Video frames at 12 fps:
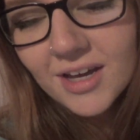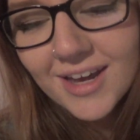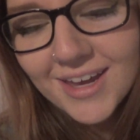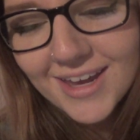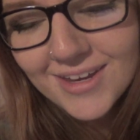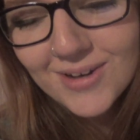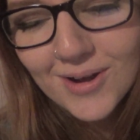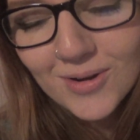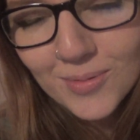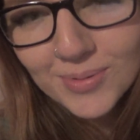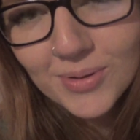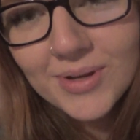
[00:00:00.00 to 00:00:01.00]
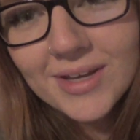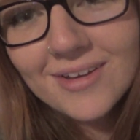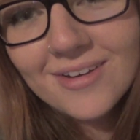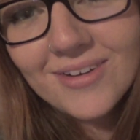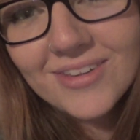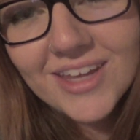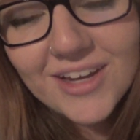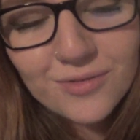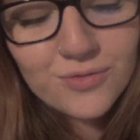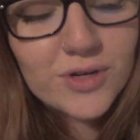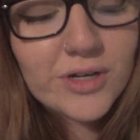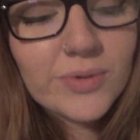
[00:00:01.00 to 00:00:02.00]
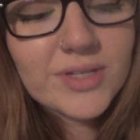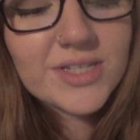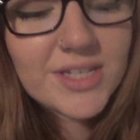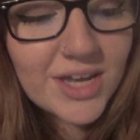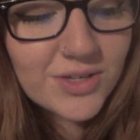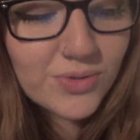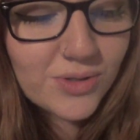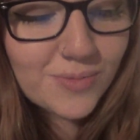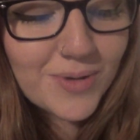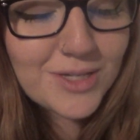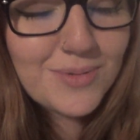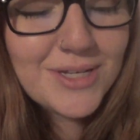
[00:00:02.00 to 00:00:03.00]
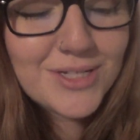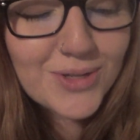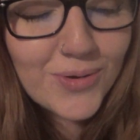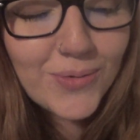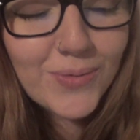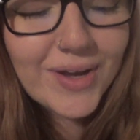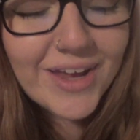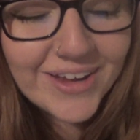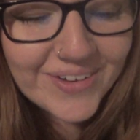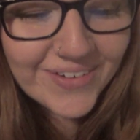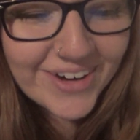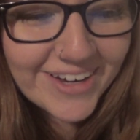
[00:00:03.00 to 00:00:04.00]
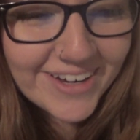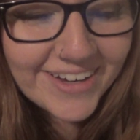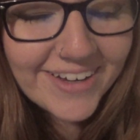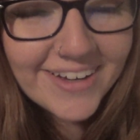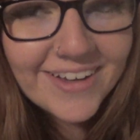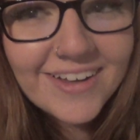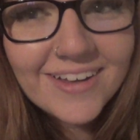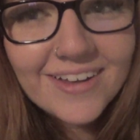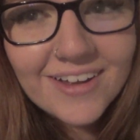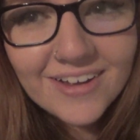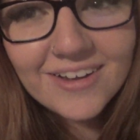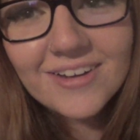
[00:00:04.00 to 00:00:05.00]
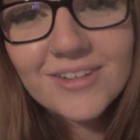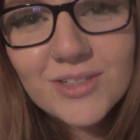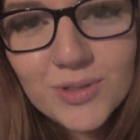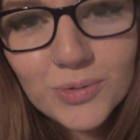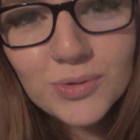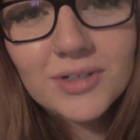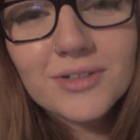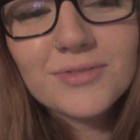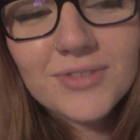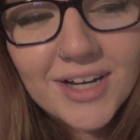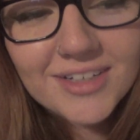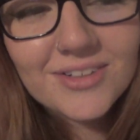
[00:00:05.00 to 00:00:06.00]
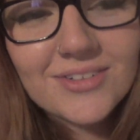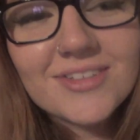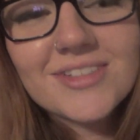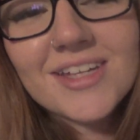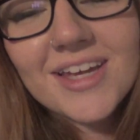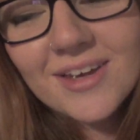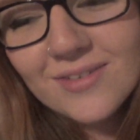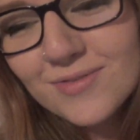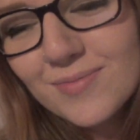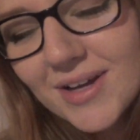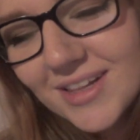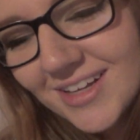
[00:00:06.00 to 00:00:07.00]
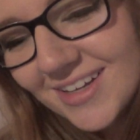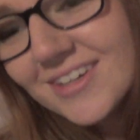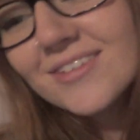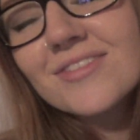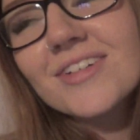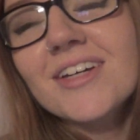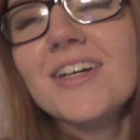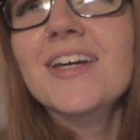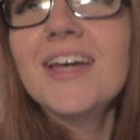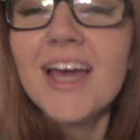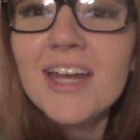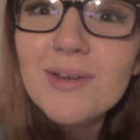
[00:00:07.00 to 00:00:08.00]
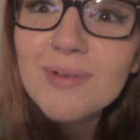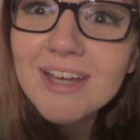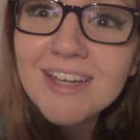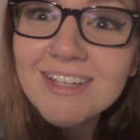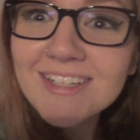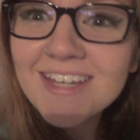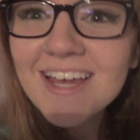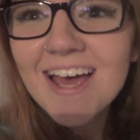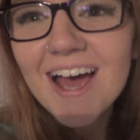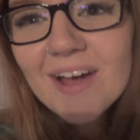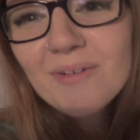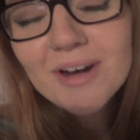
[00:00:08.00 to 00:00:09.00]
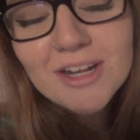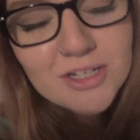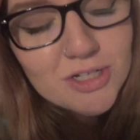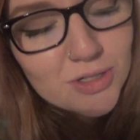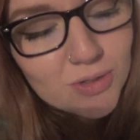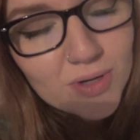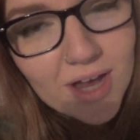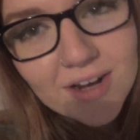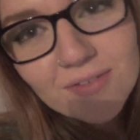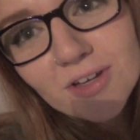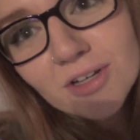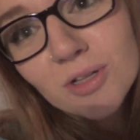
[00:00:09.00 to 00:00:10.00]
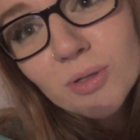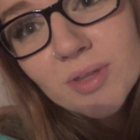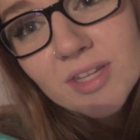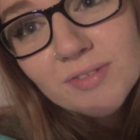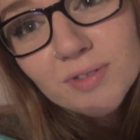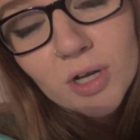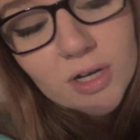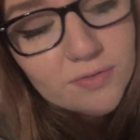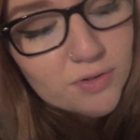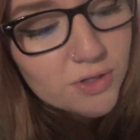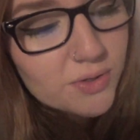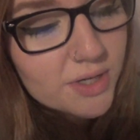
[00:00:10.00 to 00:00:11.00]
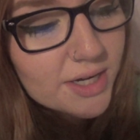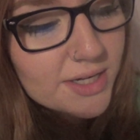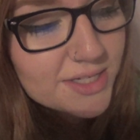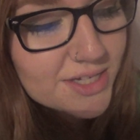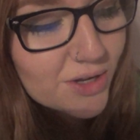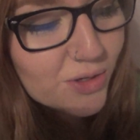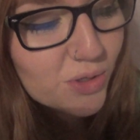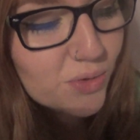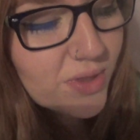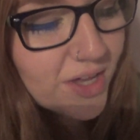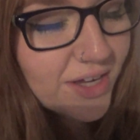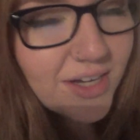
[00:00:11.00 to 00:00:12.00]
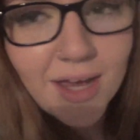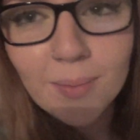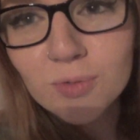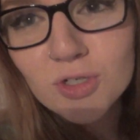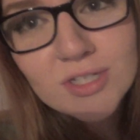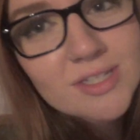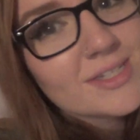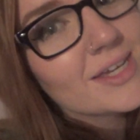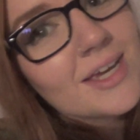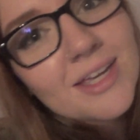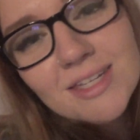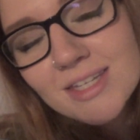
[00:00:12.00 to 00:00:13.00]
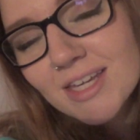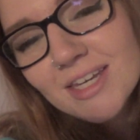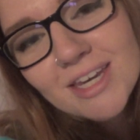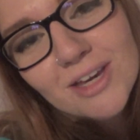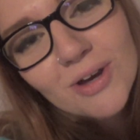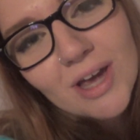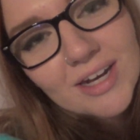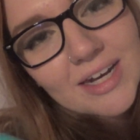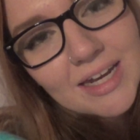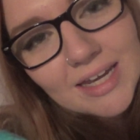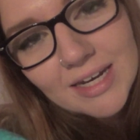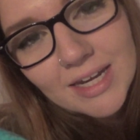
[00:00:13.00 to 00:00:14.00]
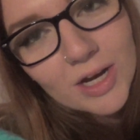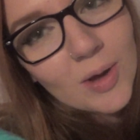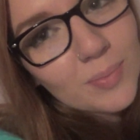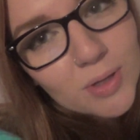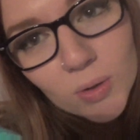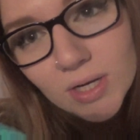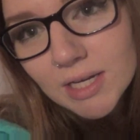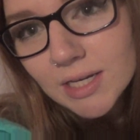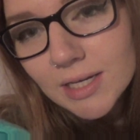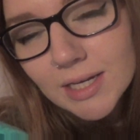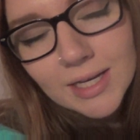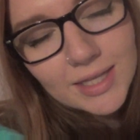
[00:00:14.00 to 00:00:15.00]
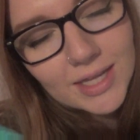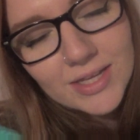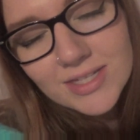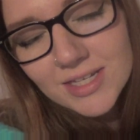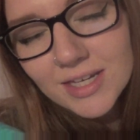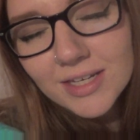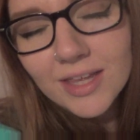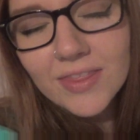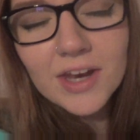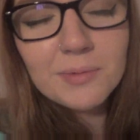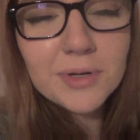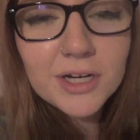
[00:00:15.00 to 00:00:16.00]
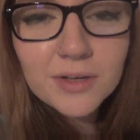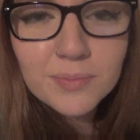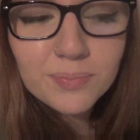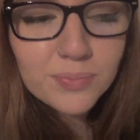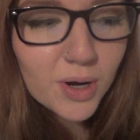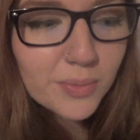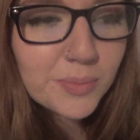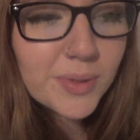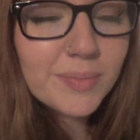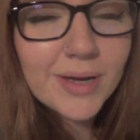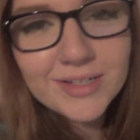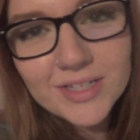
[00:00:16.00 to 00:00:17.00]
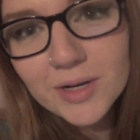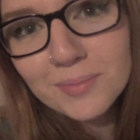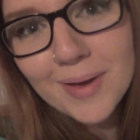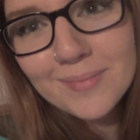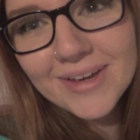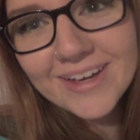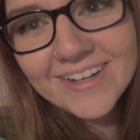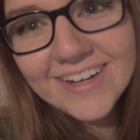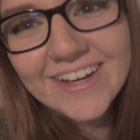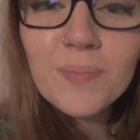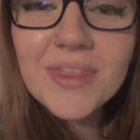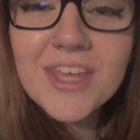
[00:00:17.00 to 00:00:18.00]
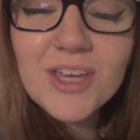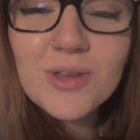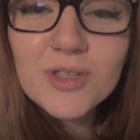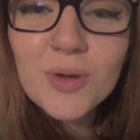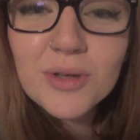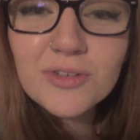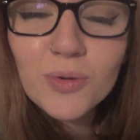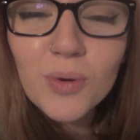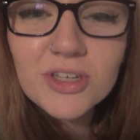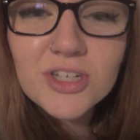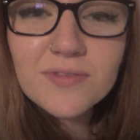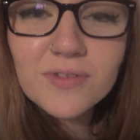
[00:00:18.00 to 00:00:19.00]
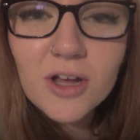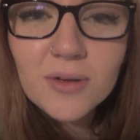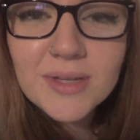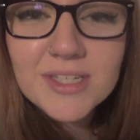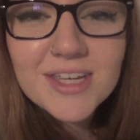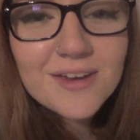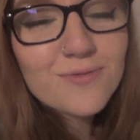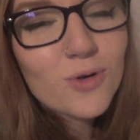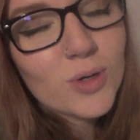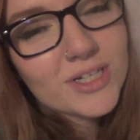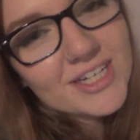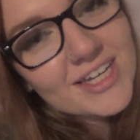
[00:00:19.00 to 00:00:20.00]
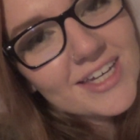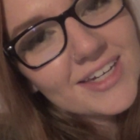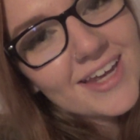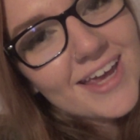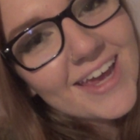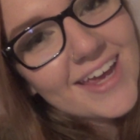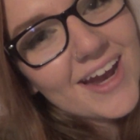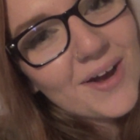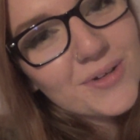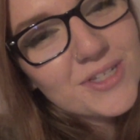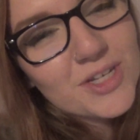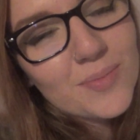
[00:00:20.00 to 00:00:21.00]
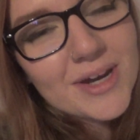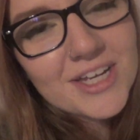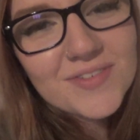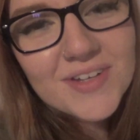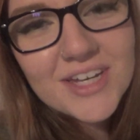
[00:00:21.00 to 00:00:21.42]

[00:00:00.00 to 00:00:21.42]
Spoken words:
I hate not uploading on like a frequent schedule. It makes me so angry. School, finals, F my life. Anyways, I wanted to kind of conclude this vlog for you guys, tell you that I'm just sitting here editing and uploading, and that's it, and then I'm gonna probably pass out in my bed. But thank you so much for watching Vlogmas Day 14, and I will see you in my next